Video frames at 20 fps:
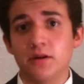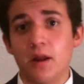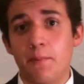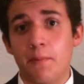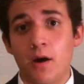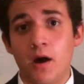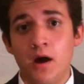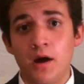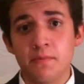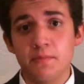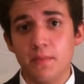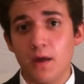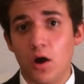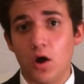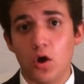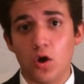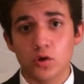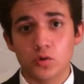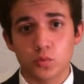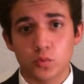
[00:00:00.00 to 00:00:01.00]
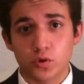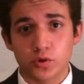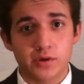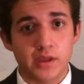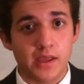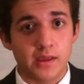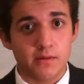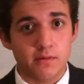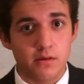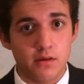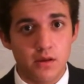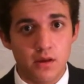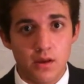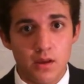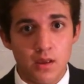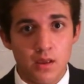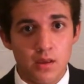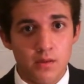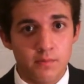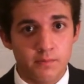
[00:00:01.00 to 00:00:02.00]
upon the hardworking
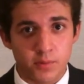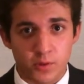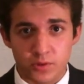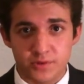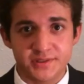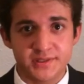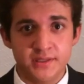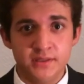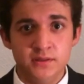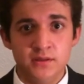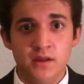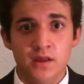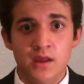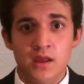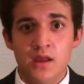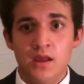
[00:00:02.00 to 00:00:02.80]
person.